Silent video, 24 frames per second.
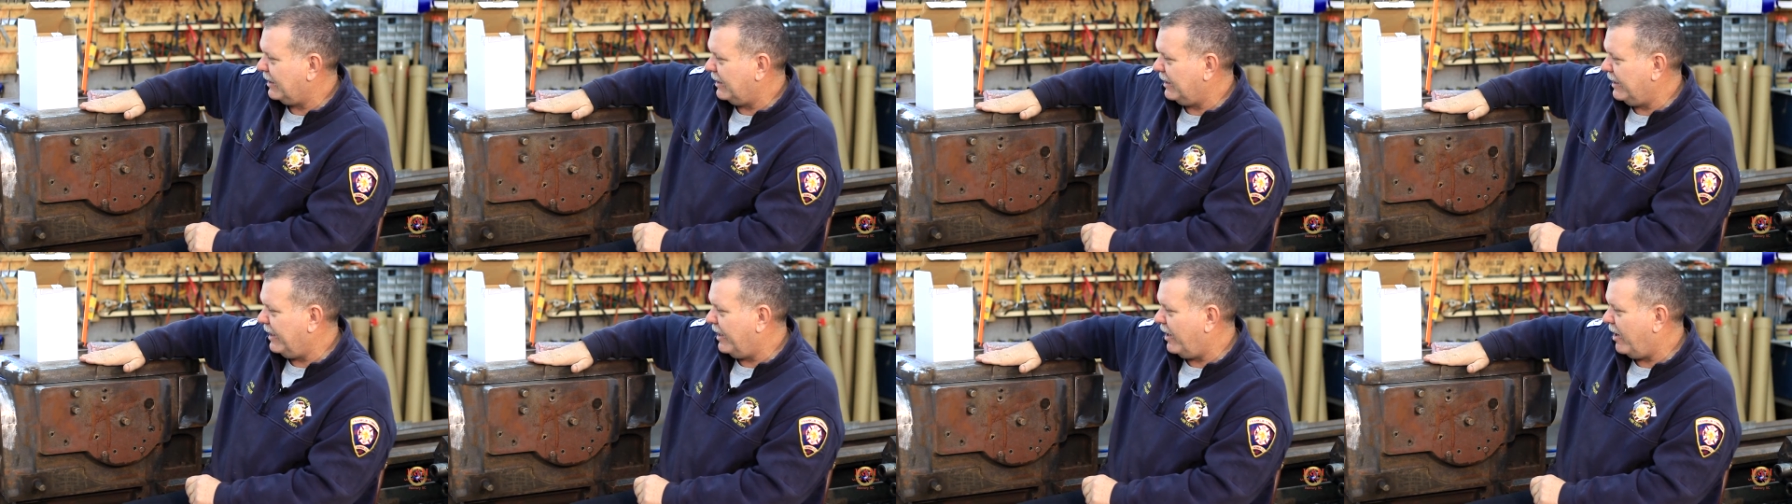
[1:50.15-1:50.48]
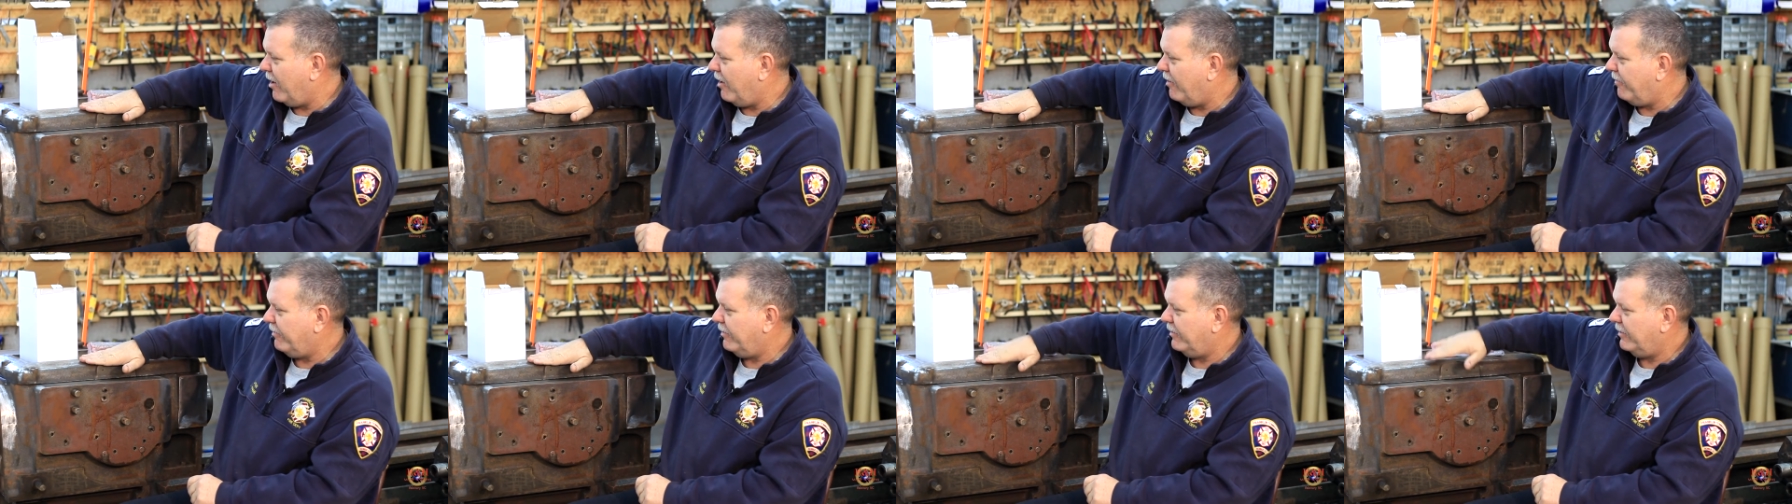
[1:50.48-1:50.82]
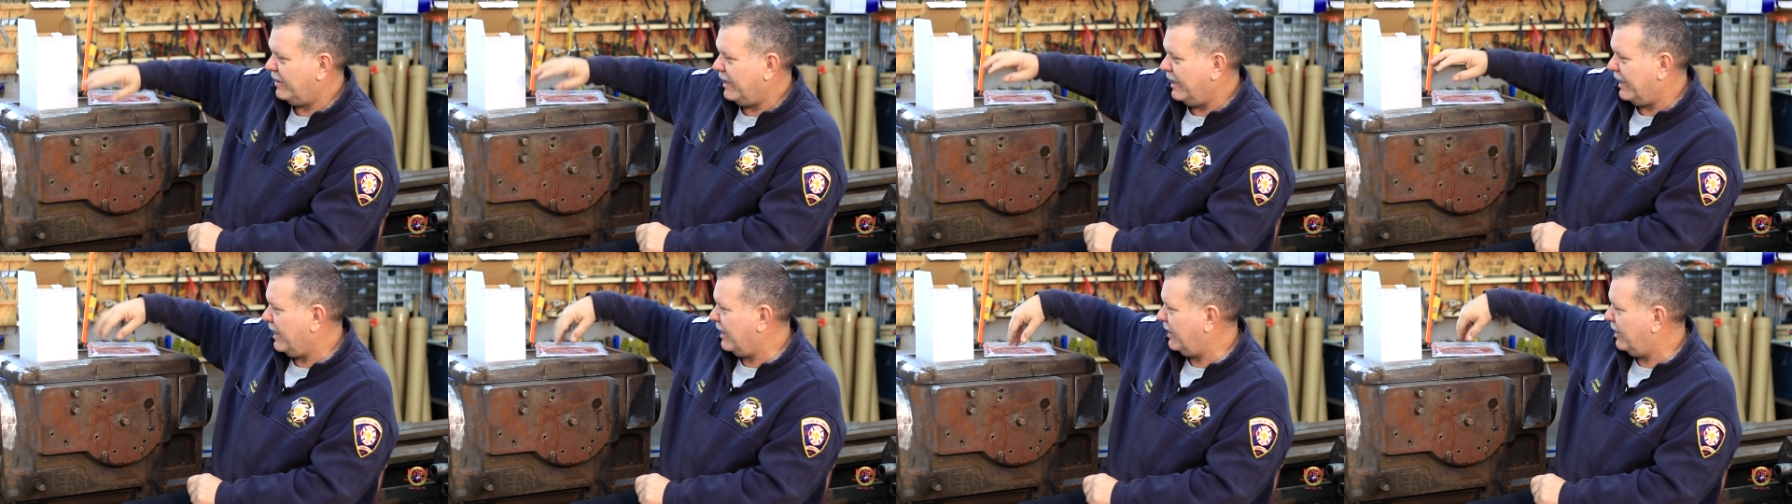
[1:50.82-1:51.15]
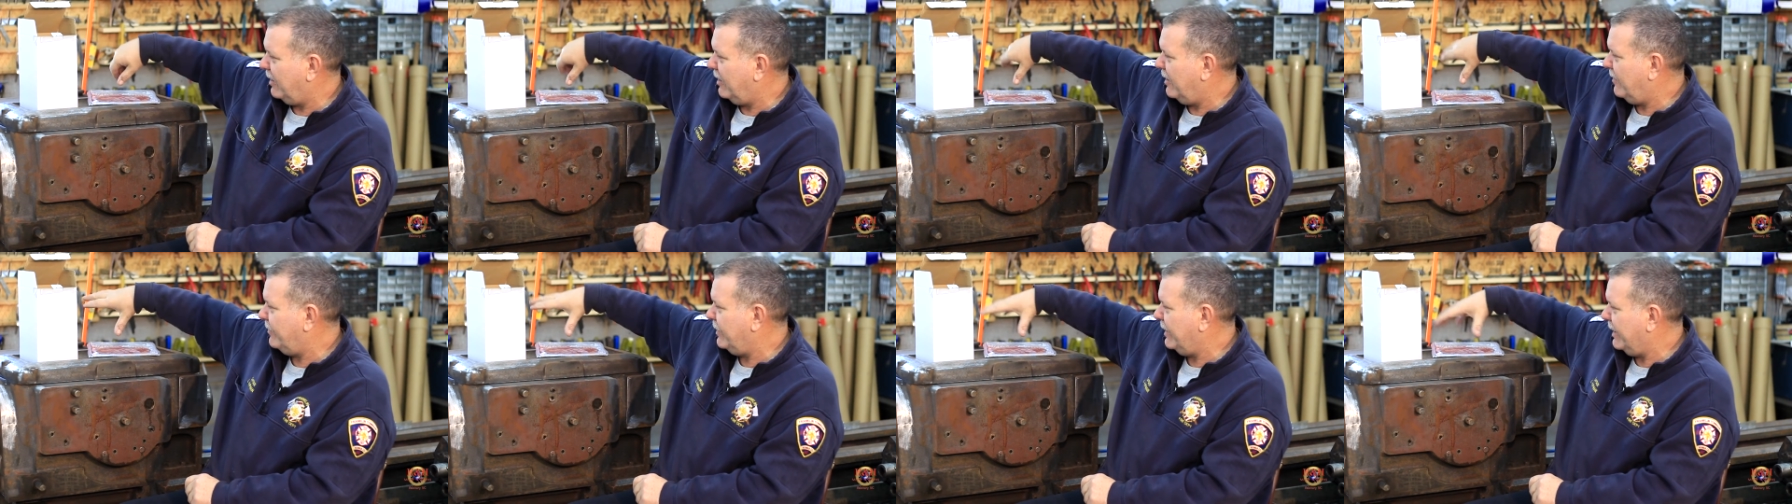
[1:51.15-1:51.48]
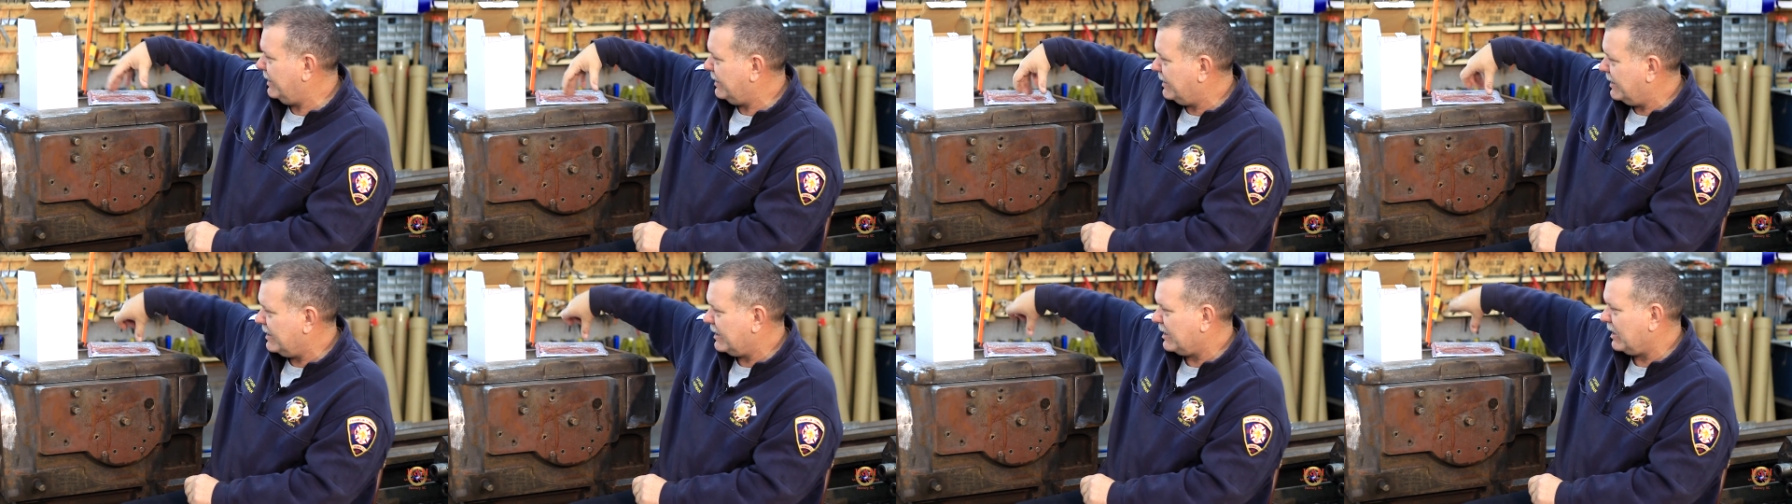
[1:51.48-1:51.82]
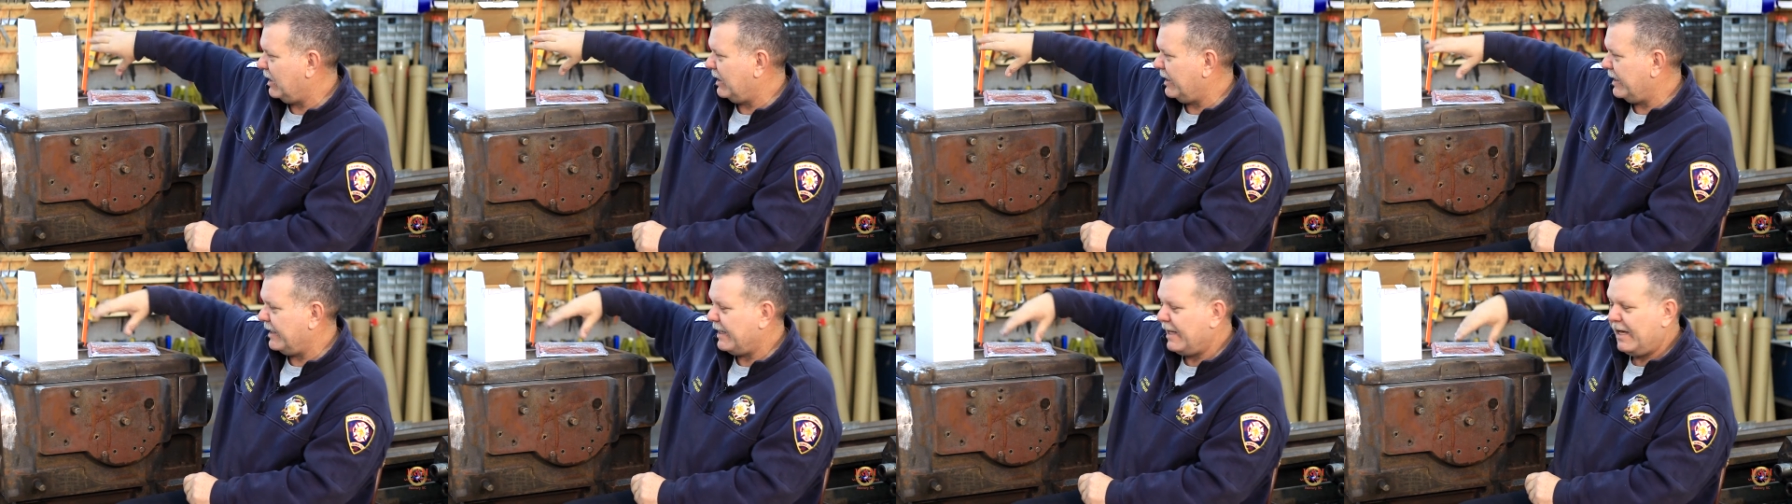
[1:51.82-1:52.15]
the lid off, and I'd love to get this
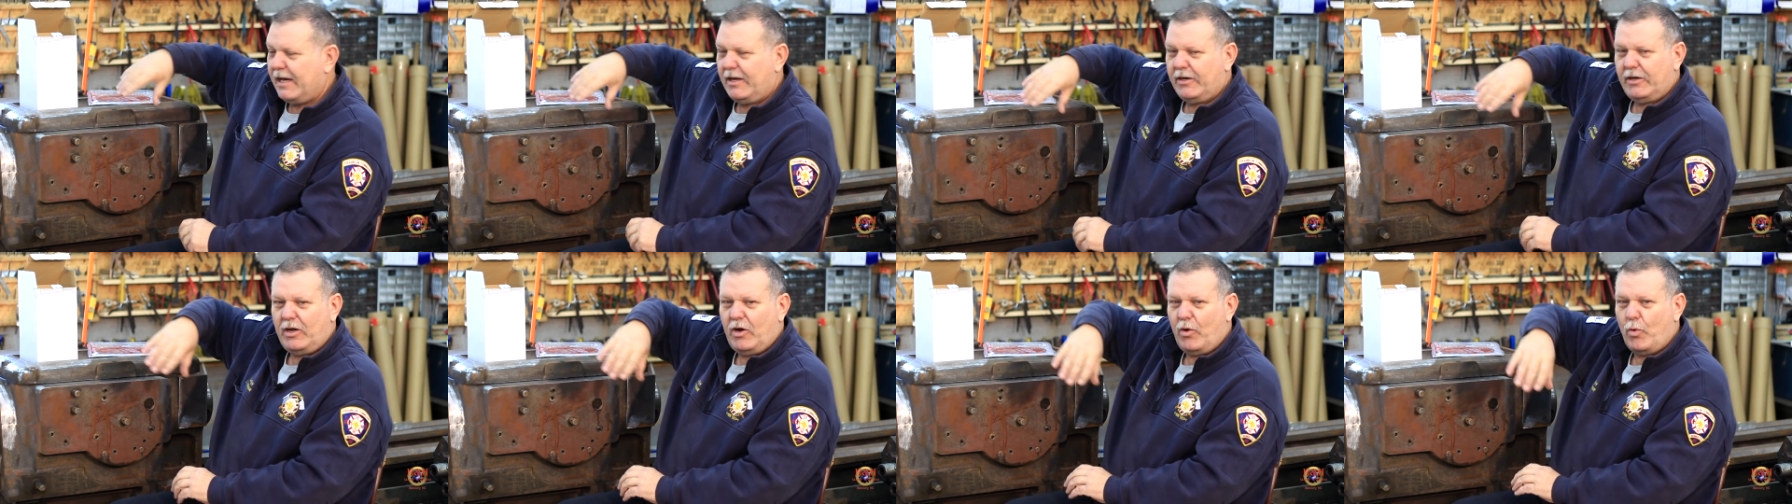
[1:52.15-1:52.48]
cleaned out.